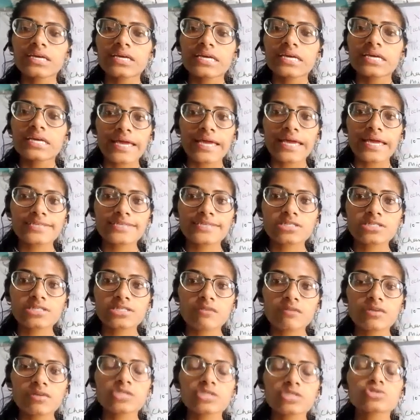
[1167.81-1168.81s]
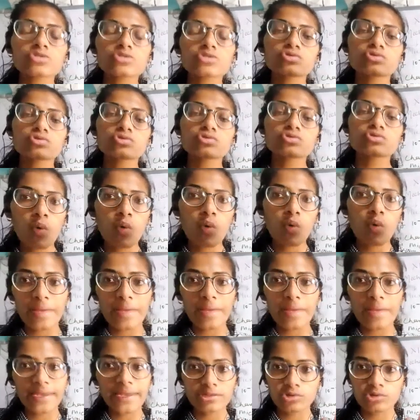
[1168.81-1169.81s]
he has given us so
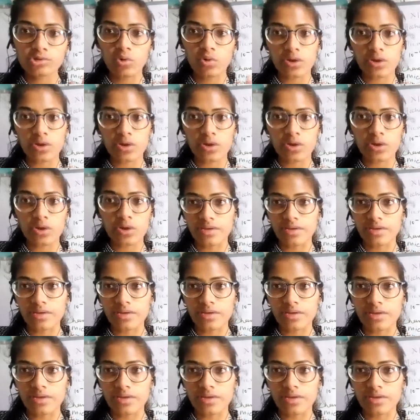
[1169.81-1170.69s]
many theoretical values.